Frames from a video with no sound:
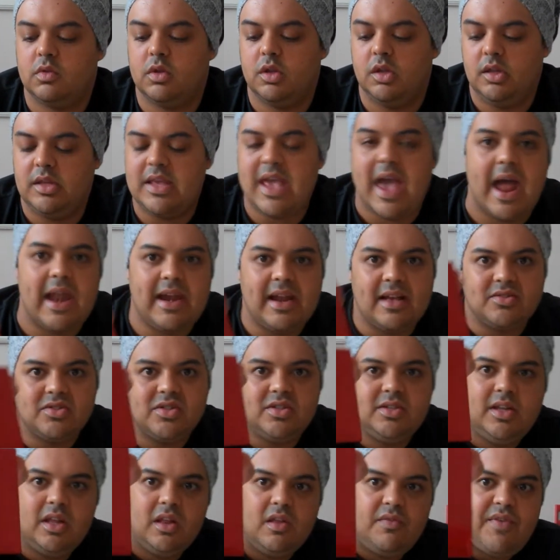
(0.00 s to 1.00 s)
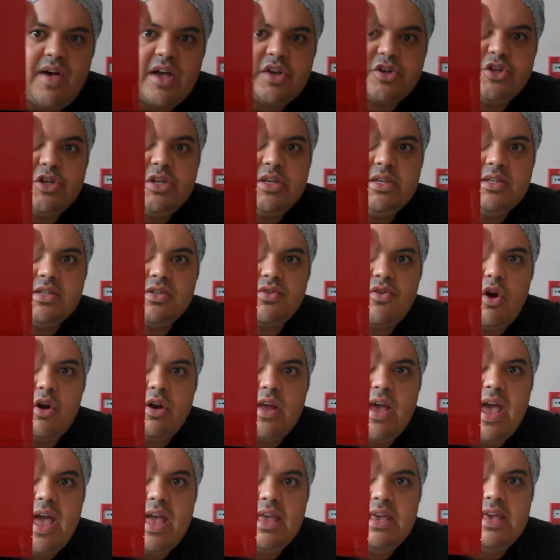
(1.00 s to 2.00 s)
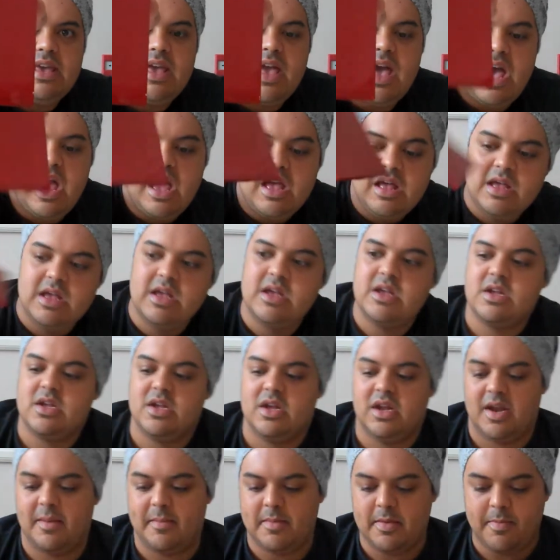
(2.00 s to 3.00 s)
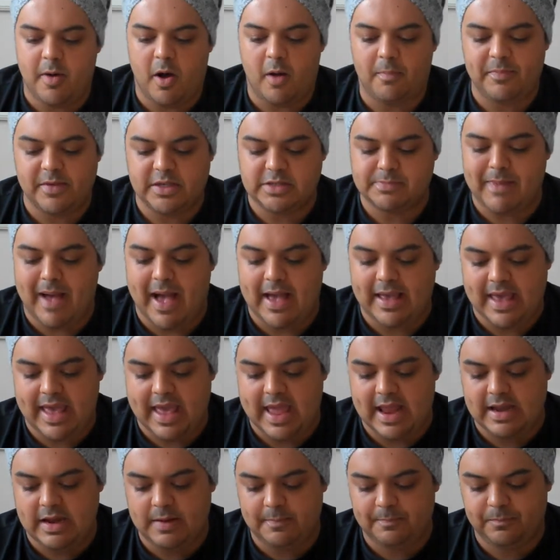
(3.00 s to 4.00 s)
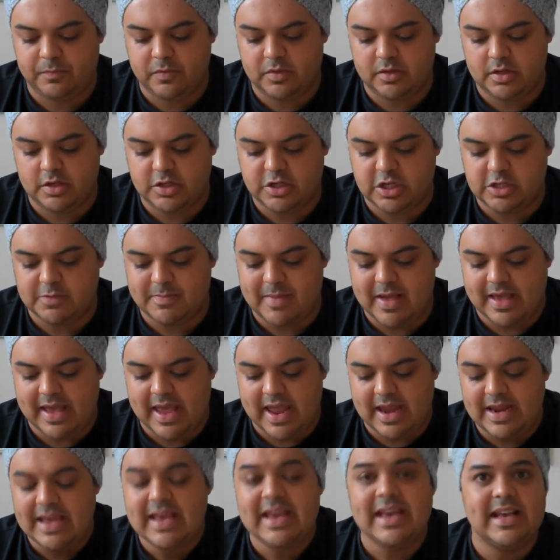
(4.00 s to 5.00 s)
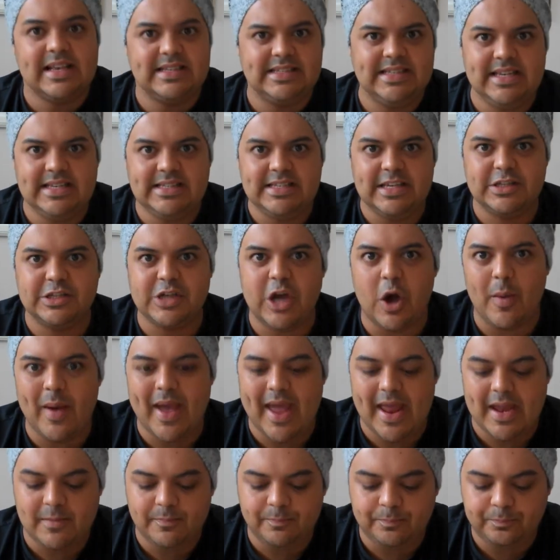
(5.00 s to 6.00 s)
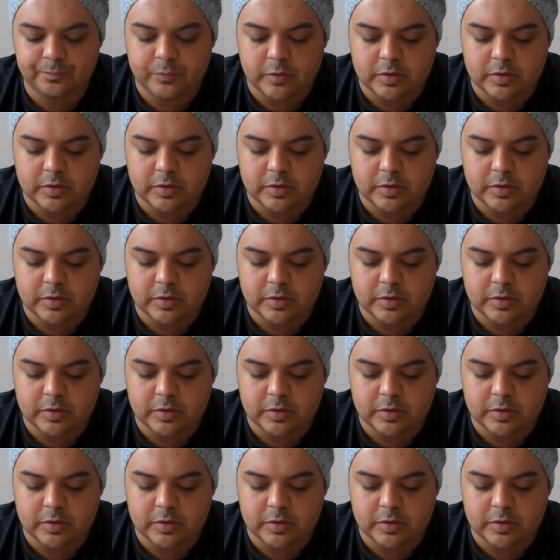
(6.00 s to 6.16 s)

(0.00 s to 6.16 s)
yeah, and there's a little Fasionista on it here. And we pop this back in, shadow back in. It's easy to go in,